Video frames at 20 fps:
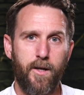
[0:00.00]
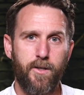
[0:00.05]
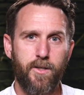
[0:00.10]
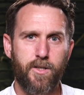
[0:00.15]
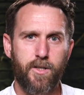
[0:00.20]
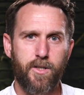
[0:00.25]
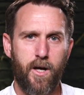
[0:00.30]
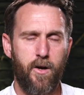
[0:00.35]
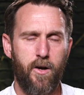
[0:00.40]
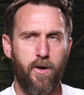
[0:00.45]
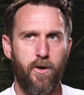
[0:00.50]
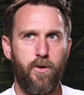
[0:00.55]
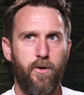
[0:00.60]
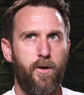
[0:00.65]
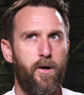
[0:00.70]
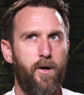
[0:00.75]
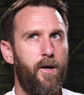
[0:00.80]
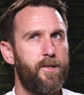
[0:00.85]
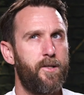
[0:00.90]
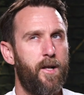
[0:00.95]
And
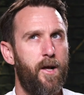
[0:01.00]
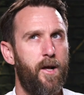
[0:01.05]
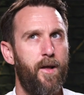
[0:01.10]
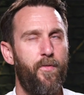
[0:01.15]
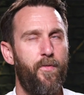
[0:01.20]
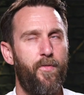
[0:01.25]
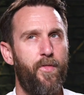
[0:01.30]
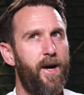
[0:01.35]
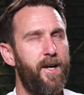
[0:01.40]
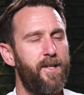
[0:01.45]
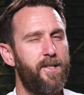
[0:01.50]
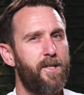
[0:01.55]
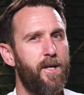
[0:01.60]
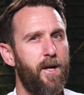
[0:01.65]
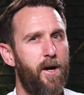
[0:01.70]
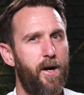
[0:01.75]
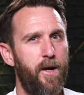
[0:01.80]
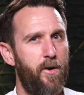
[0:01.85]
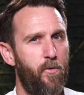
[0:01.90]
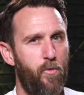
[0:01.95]
so I was like, that's
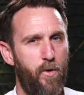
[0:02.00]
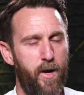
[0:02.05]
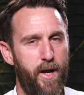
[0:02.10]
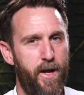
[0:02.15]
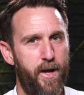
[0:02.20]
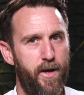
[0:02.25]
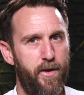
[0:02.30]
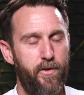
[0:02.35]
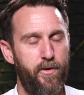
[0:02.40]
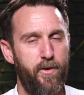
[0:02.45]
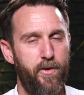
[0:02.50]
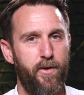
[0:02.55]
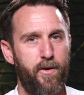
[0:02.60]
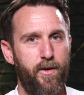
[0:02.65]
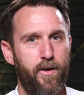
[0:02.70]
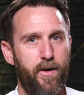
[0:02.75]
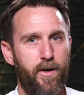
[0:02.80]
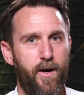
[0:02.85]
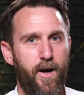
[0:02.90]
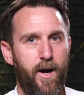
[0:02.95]
kind of weird.
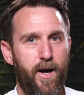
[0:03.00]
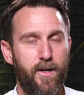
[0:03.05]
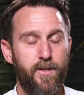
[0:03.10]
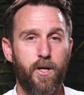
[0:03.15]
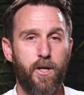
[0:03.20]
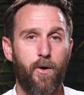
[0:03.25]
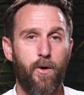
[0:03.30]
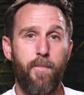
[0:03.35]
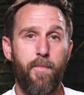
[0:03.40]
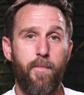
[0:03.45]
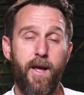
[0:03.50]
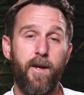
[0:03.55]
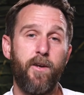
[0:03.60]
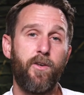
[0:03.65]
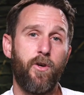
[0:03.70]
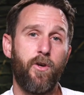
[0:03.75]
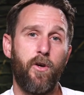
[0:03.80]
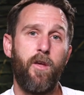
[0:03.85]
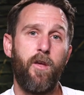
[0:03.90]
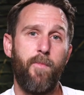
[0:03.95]
And so I made
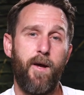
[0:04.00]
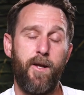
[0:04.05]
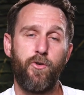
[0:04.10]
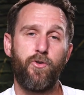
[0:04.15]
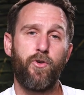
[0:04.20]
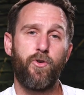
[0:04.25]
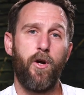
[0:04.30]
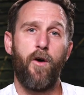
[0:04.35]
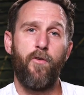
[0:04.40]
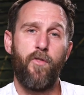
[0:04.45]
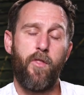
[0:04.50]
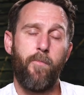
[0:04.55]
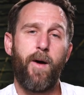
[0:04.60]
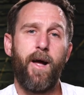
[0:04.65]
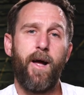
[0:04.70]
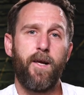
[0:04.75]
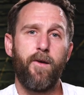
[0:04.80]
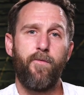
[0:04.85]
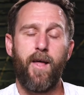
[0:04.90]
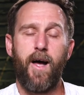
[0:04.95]
a documentary off the
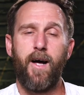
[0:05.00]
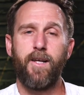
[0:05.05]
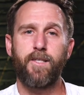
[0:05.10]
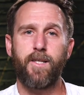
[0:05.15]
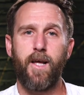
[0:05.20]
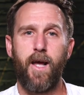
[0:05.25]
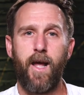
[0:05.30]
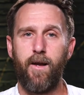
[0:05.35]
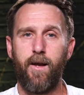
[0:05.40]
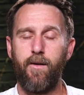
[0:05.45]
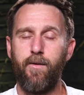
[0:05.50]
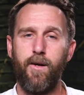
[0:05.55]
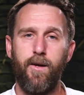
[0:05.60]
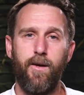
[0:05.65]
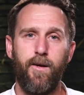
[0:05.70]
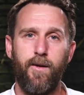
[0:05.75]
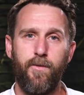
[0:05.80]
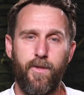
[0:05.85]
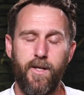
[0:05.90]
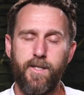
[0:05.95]
back of that saying,
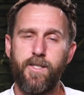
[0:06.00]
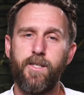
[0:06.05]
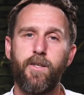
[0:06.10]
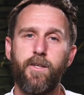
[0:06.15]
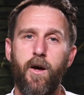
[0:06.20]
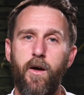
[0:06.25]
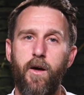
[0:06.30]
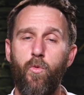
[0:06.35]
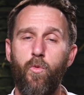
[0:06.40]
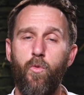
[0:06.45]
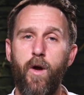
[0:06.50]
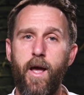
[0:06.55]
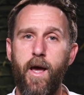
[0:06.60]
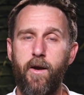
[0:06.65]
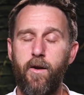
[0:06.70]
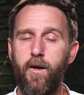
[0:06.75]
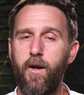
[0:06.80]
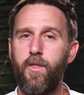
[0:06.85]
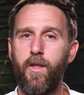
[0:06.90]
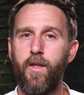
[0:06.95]
this is kind of
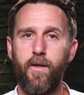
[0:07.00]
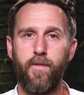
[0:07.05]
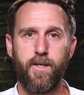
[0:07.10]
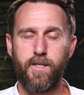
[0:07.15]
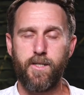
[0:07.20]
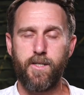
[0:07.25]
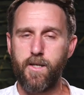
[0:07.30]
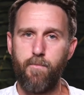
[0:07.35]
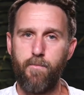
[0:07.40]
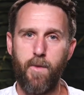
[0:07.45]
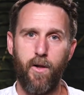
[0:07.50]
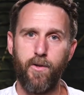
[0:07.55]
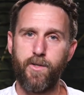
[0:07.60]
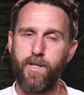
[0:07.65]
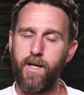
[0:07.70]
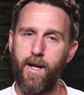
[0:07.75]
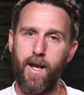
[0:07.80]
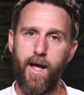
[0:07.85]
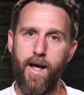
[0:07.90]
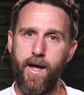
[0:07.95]
weird, and I think this is a
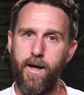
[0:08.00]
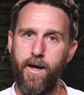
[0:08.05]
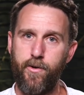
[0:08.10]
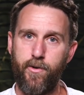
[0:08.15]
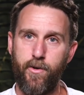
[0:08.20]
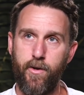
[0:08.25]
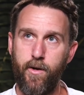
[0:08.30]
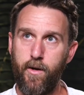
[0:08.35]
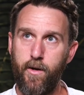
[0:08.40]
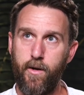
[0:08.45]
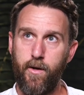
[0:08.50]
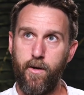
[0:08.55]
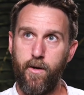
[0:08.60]
multi layered,